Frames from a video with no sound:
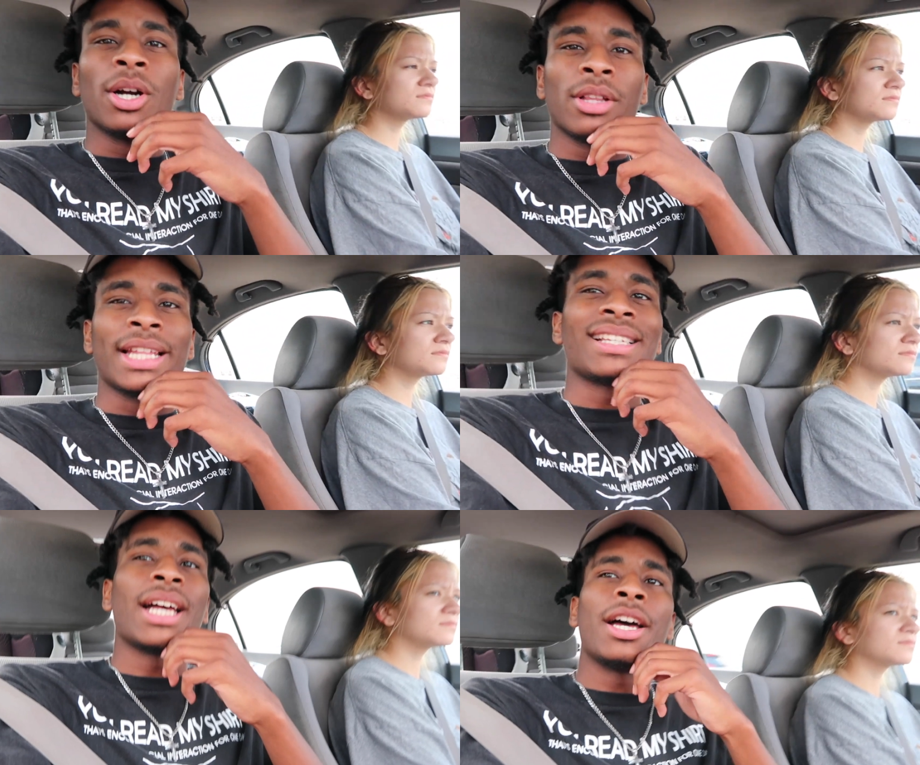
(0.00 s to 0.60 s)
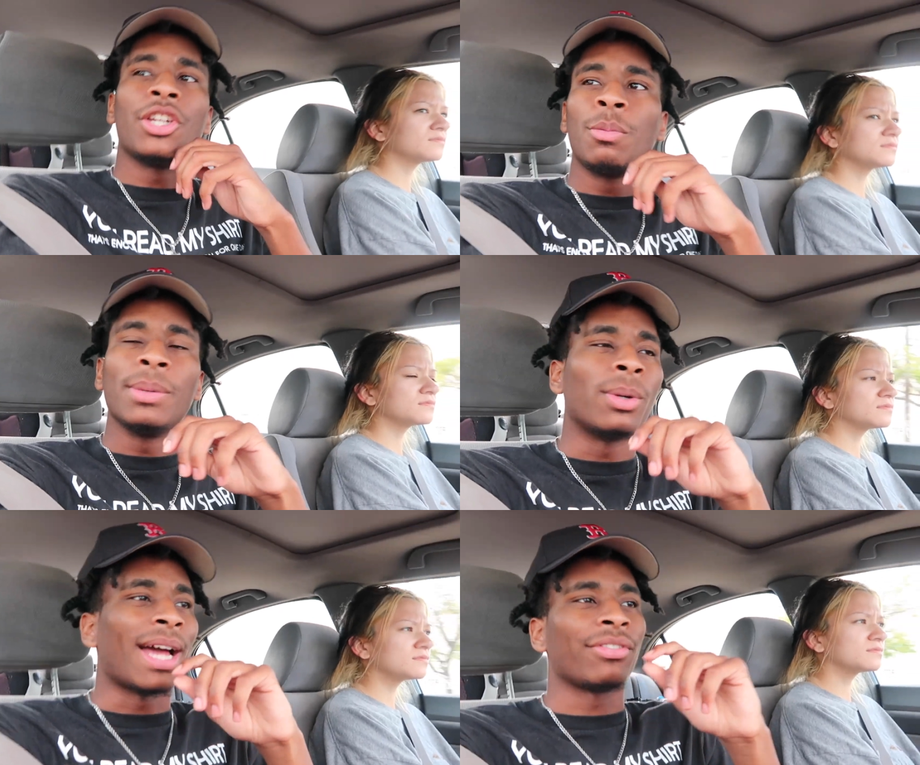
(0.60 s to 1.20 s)
Speaker 1: bro like that's how i
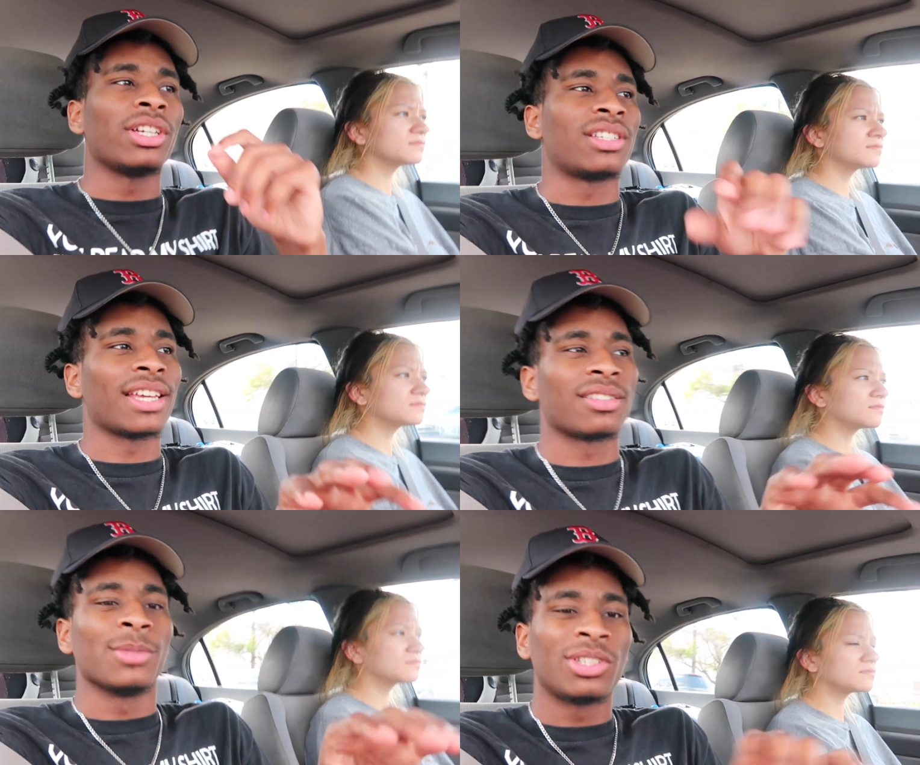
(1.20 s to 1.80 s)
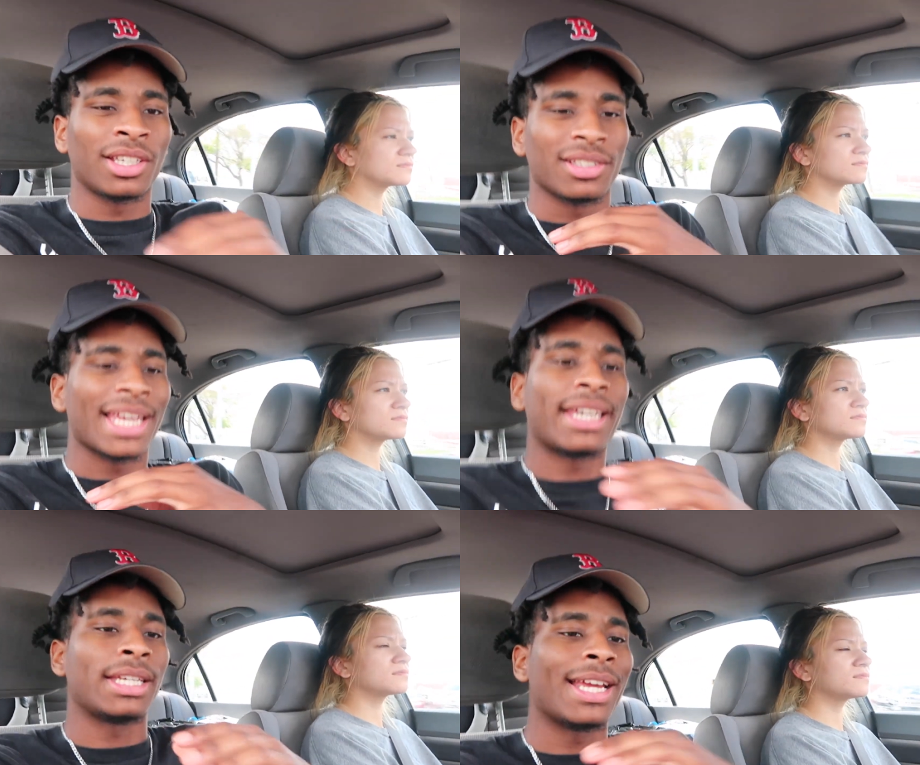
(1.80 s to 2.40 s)
know people don't have good taste in music
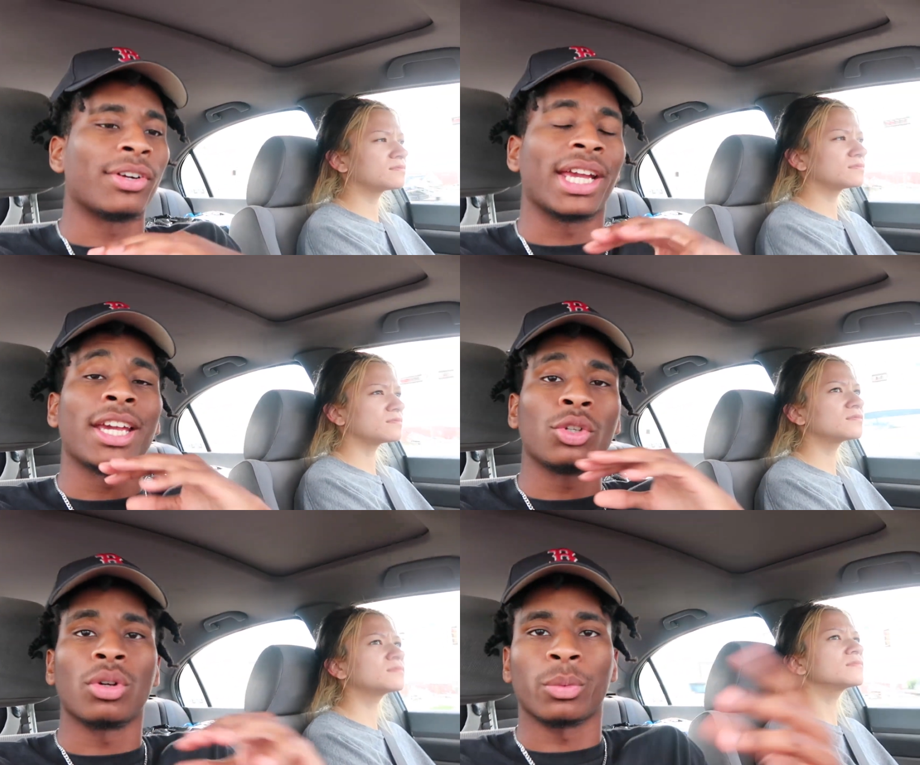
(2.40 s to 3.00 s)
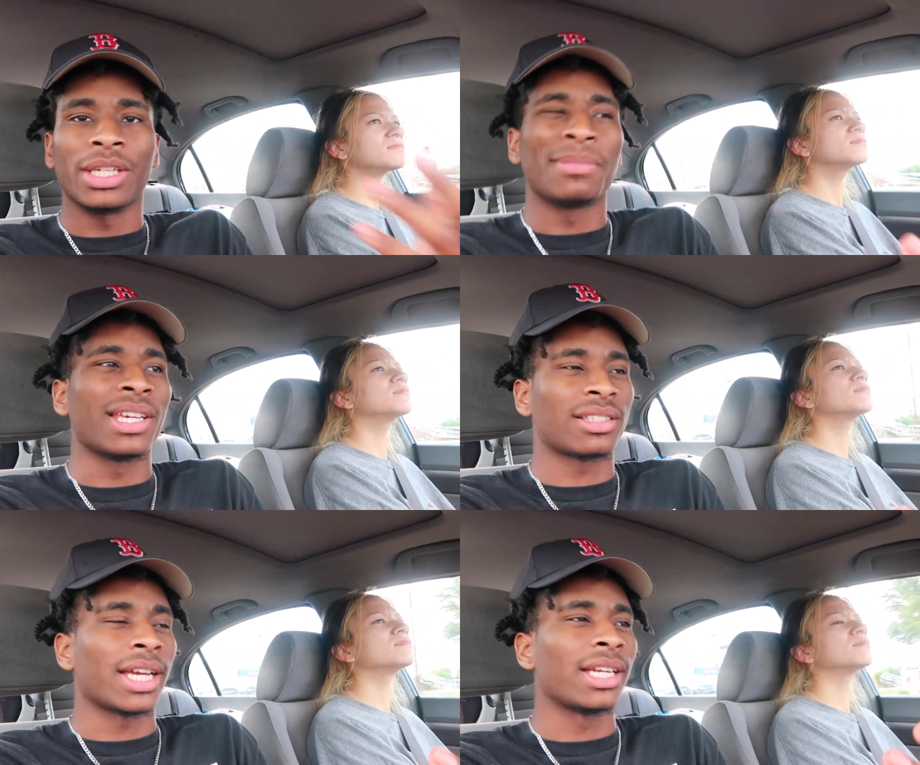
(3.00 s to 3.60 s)
because they can't ever handle a remix